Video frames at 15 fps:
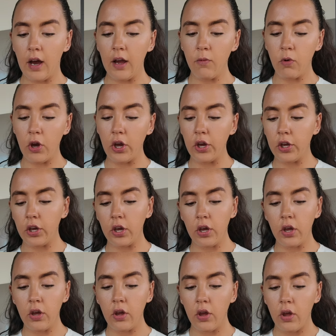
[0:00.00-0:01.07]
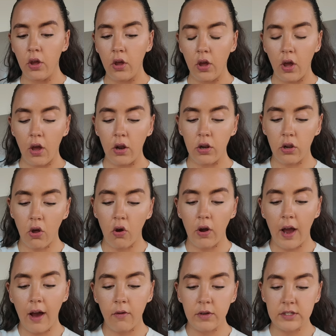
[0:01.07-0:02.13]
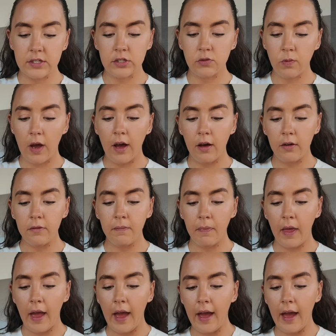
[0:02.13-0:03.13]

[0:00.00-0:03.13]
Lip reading: I work long hours as well,